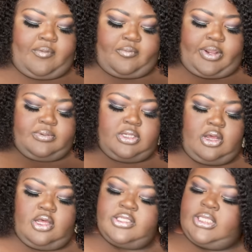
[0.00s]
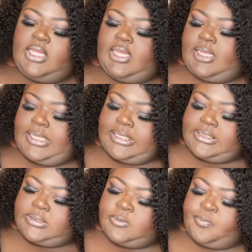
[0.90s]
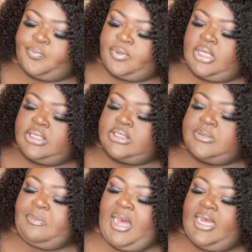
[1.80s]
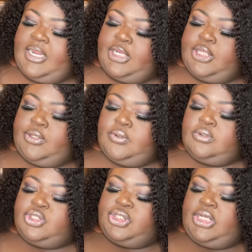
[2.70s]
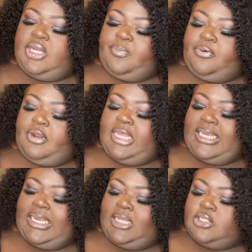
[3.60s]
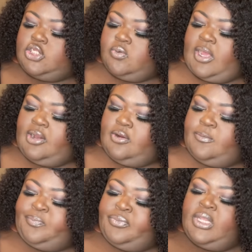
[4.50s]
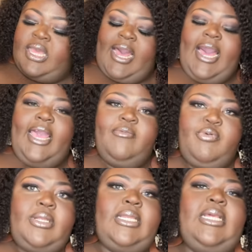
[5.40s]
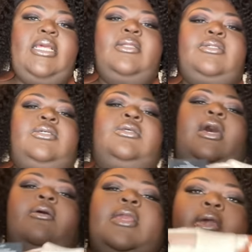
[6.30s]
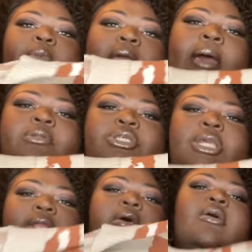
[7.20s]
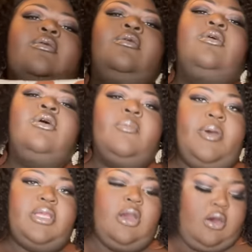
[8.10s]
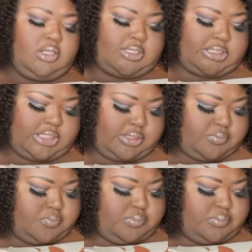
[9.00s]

from Rebdolls is Spotted You Cheetah Print Knit Sweater, Ivory Knit. Now again, we have cheetah, but y'all listen,